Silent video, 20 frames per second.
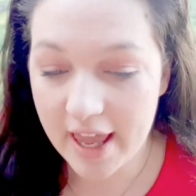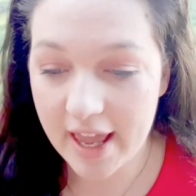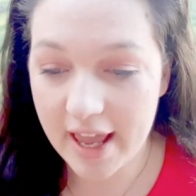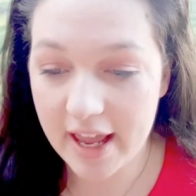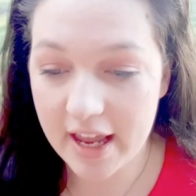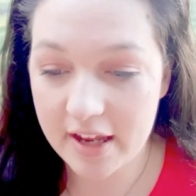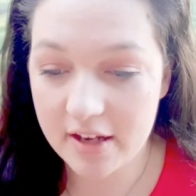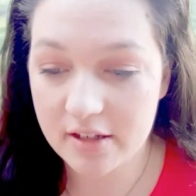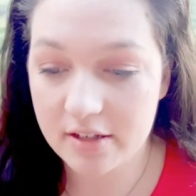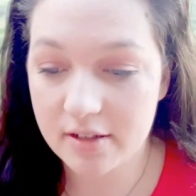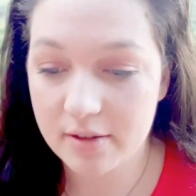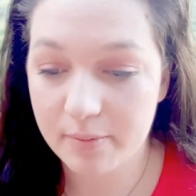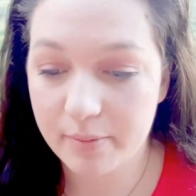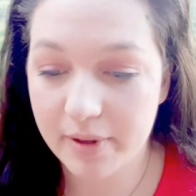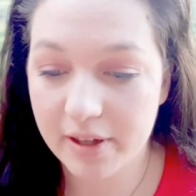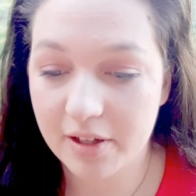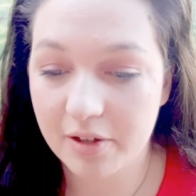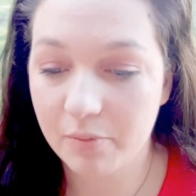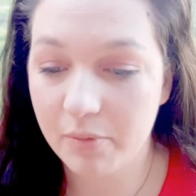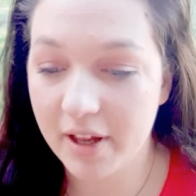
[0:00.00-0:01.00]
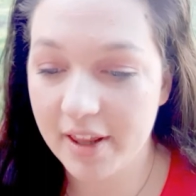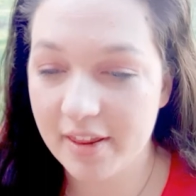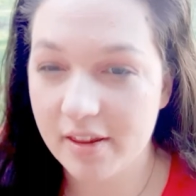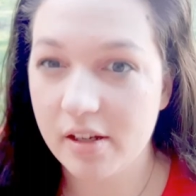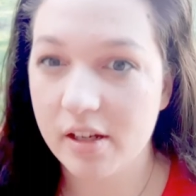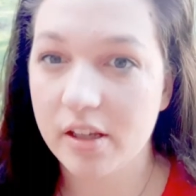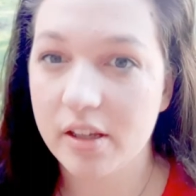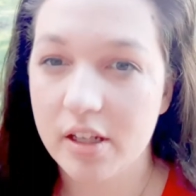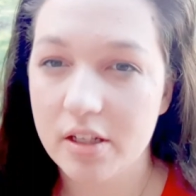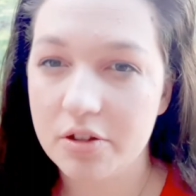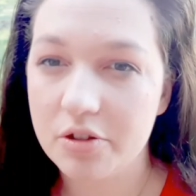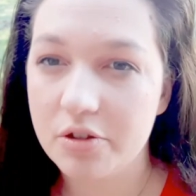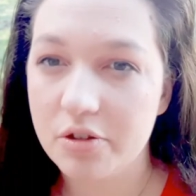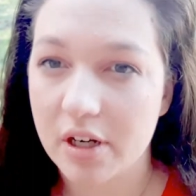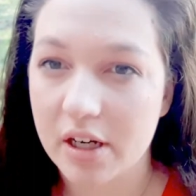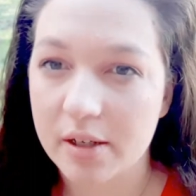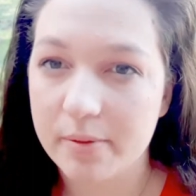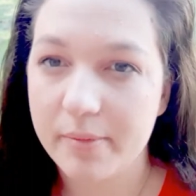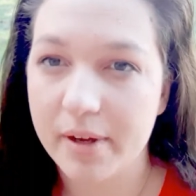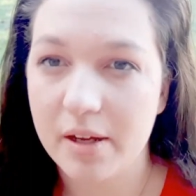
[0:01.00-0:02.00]
But the one thing that
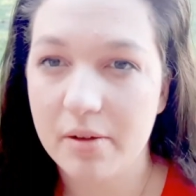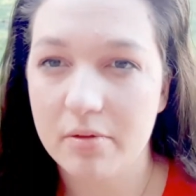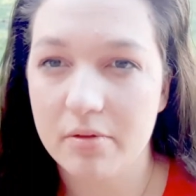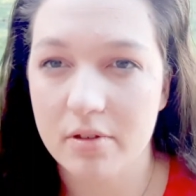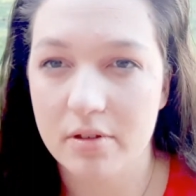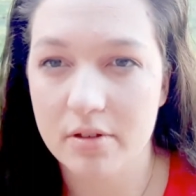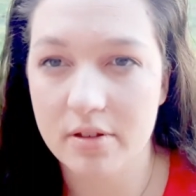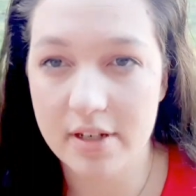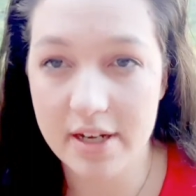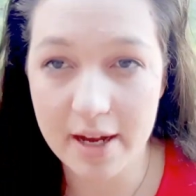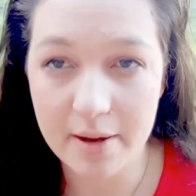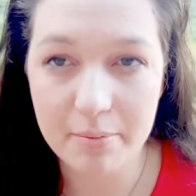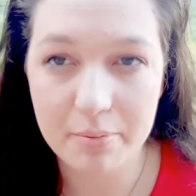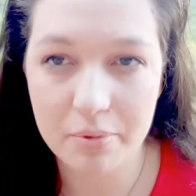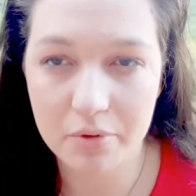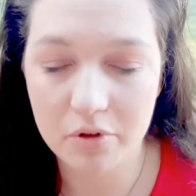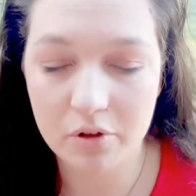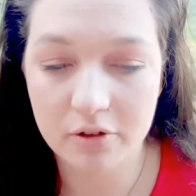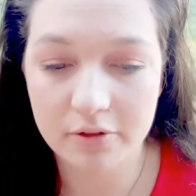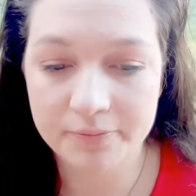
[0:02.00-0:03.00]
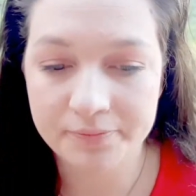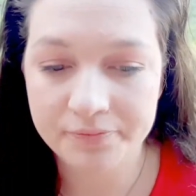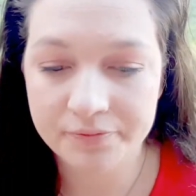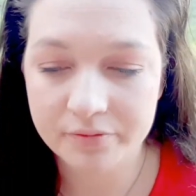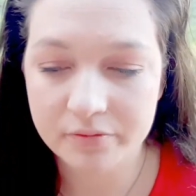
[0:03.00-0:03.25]
struck me was netball.